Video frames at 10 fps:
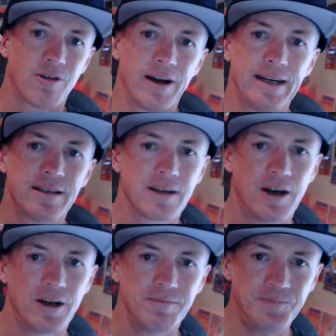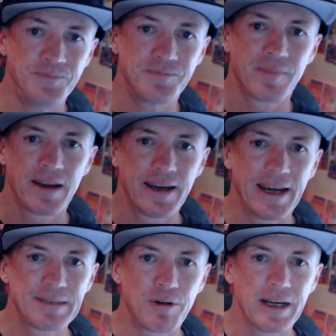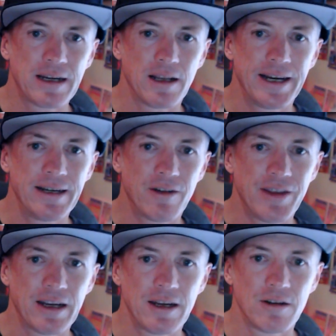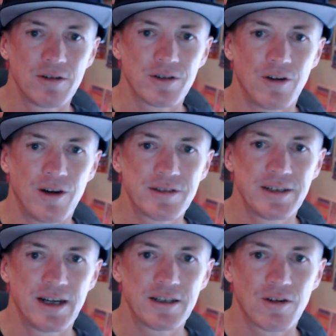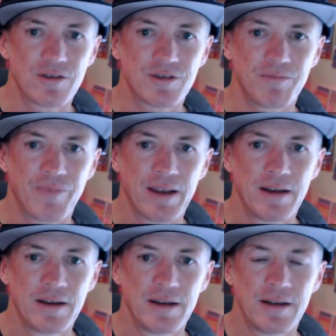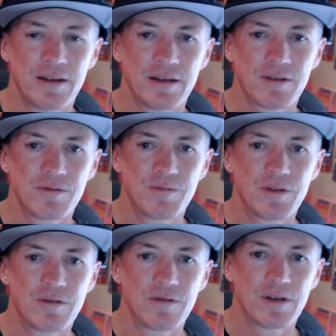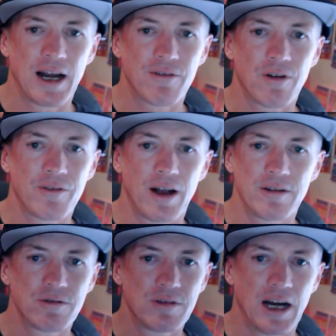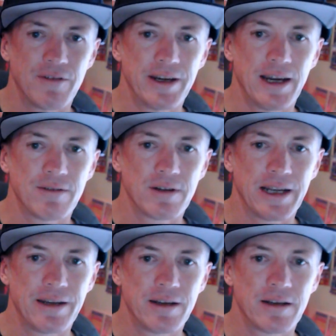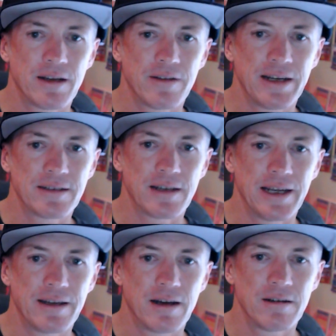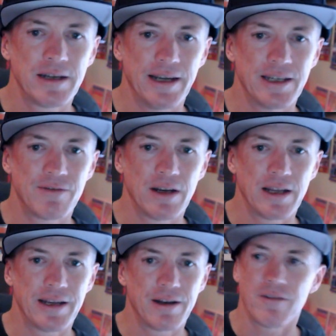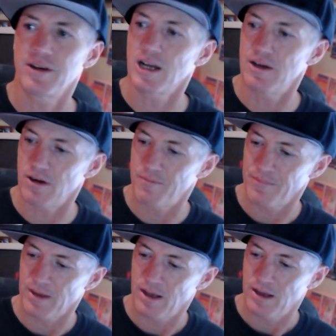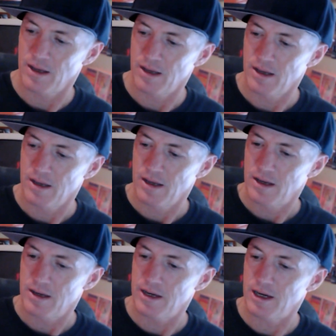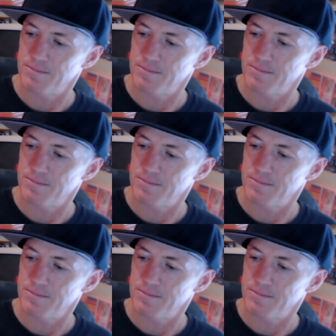So yeah, it's pretty clean. I think it'll look nice. It's got some good cover on. Good cover, yeah. I think it's Lando. Yeah, definitely Lando on the cover. Yep.